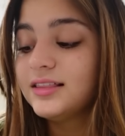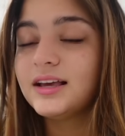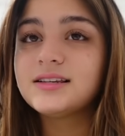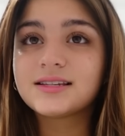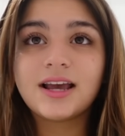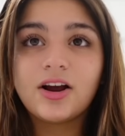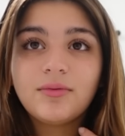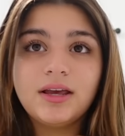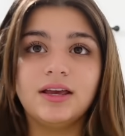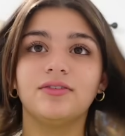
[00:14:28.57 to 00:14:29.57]
They scare
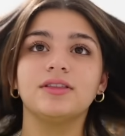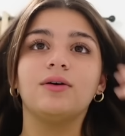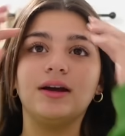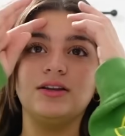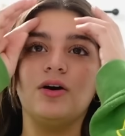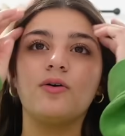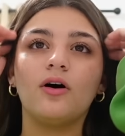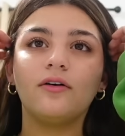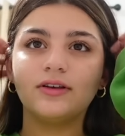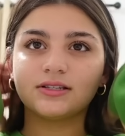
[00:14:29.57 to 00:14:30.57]
me. Even though I know,
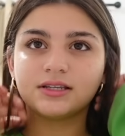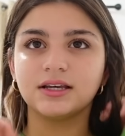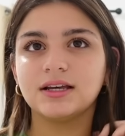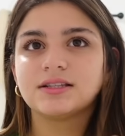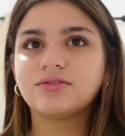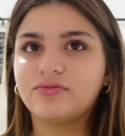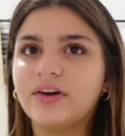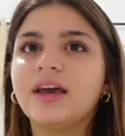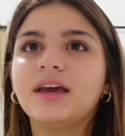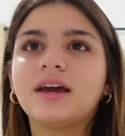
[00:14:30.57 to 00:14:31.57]
obviously, it's
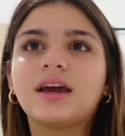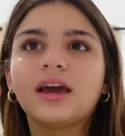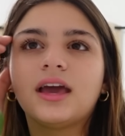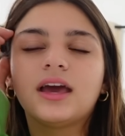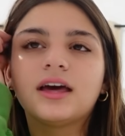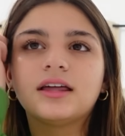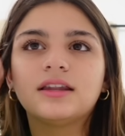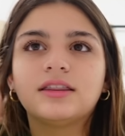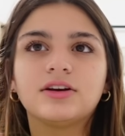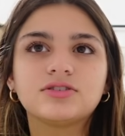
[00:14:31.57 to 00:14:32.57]
fake
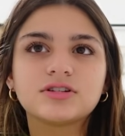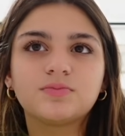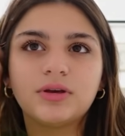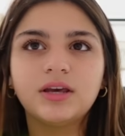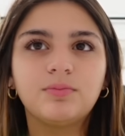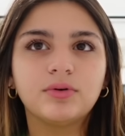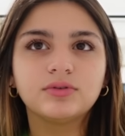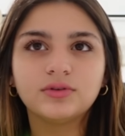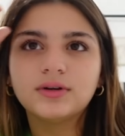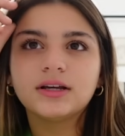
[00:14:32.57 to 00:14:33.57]
and they're just people
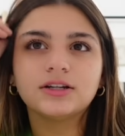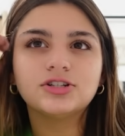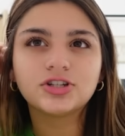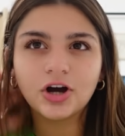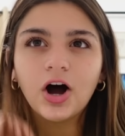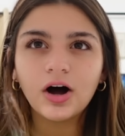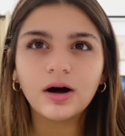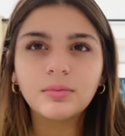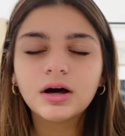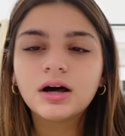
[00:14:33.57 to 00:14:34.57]
doing a
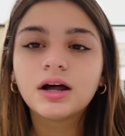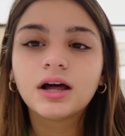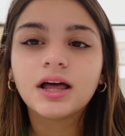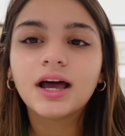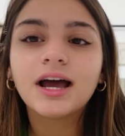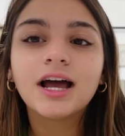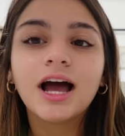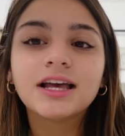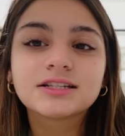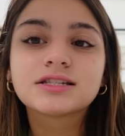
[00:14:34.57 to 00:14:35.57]
job,
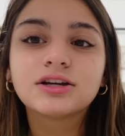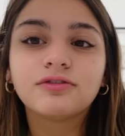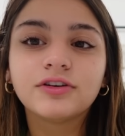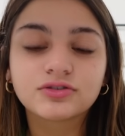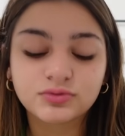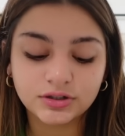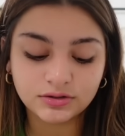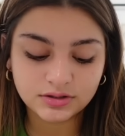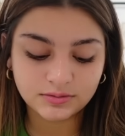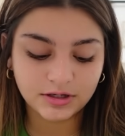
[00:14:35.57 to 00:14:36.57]
it still feels
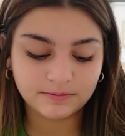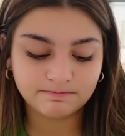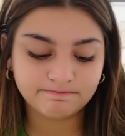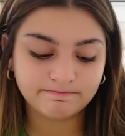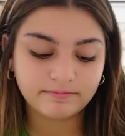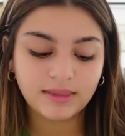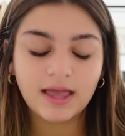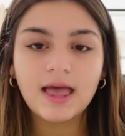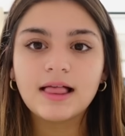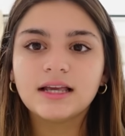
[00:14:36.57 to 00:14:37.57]
real to me.
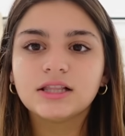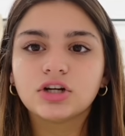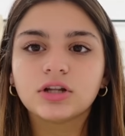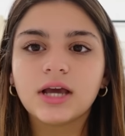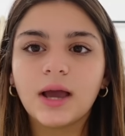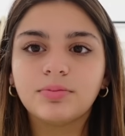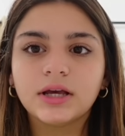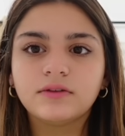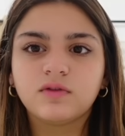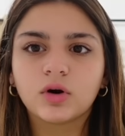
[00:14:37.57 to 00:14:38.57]
Like, literally, I
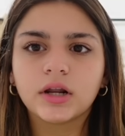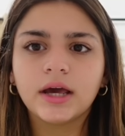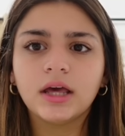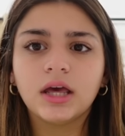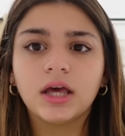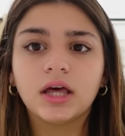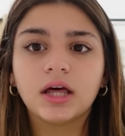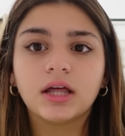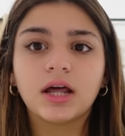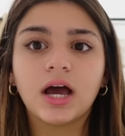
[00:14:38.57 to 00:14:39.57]
played Fortnite,
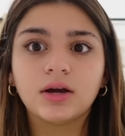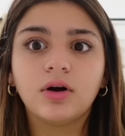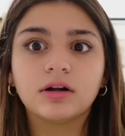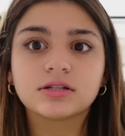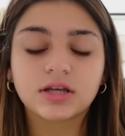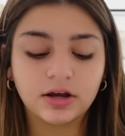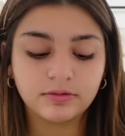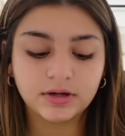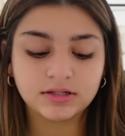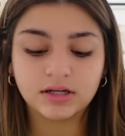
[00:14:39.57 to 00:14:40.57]
and I got scared
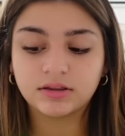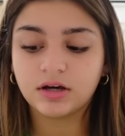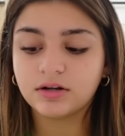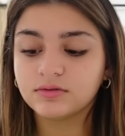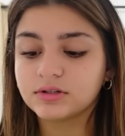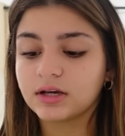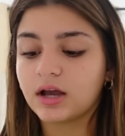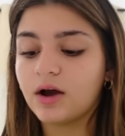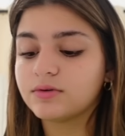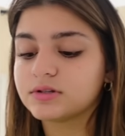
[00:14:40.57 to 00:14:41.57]
because I thought it was, like,
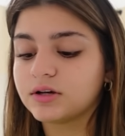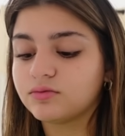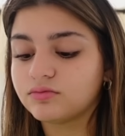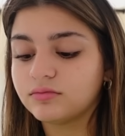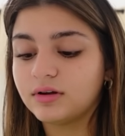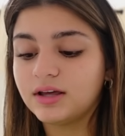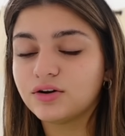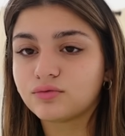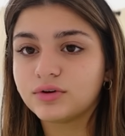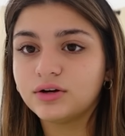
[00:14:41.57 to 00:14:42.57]
I was, like, in
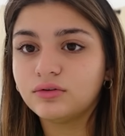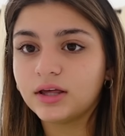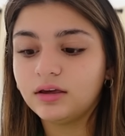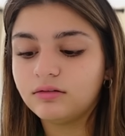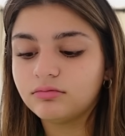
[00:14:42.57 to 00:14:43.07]
a real, like,